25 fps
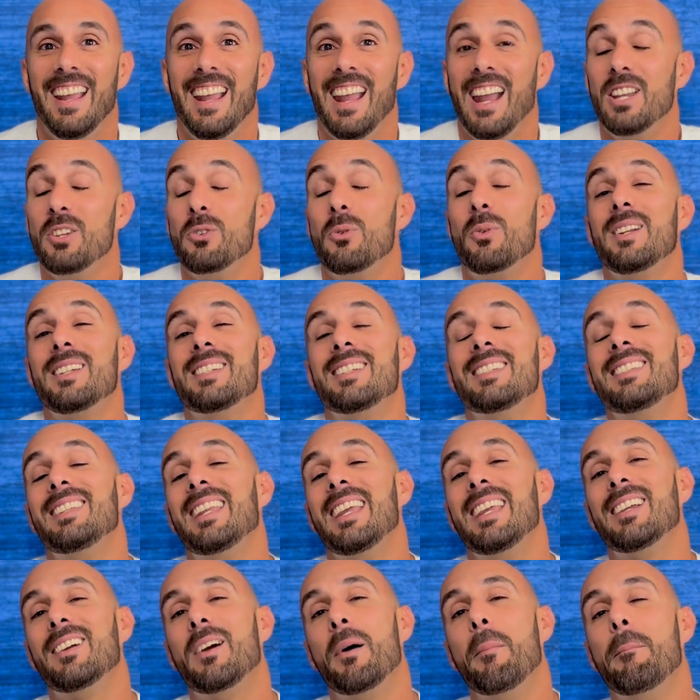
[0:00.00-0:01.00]
and you want to
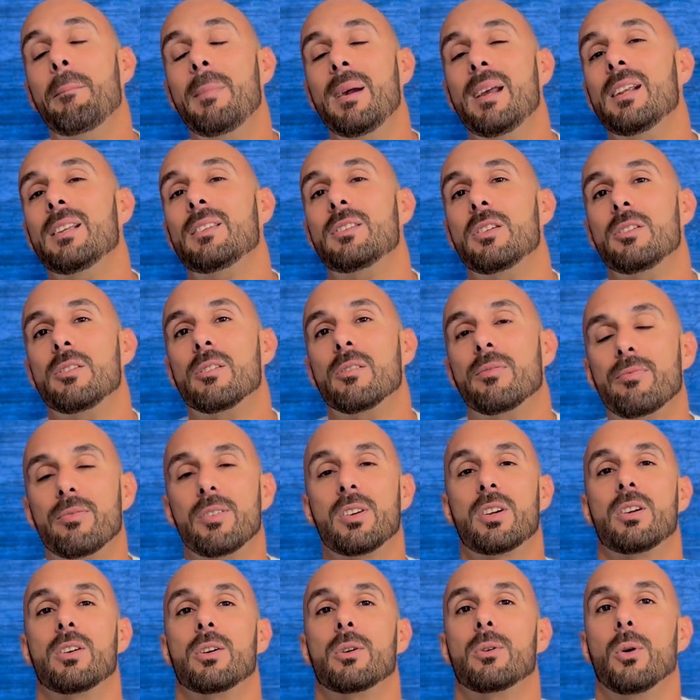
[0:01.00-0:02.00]
stay committed to your
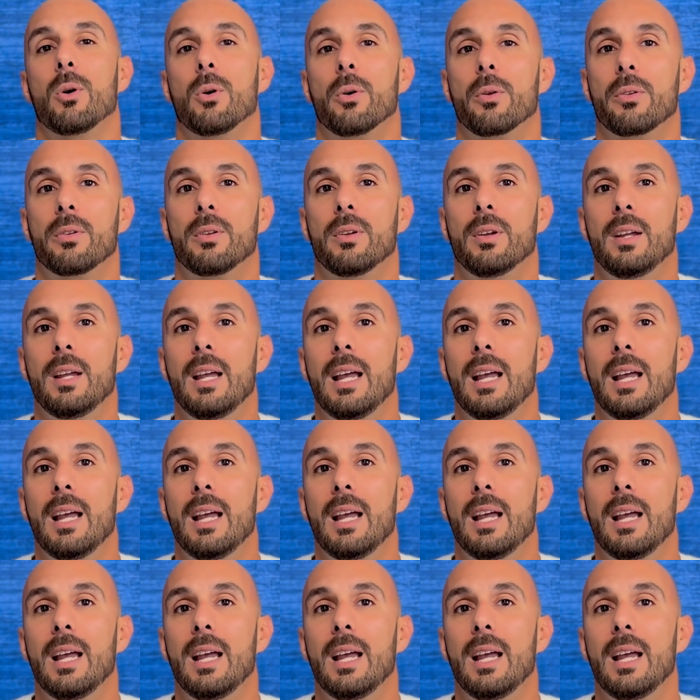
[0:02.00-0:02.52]
freaking growth.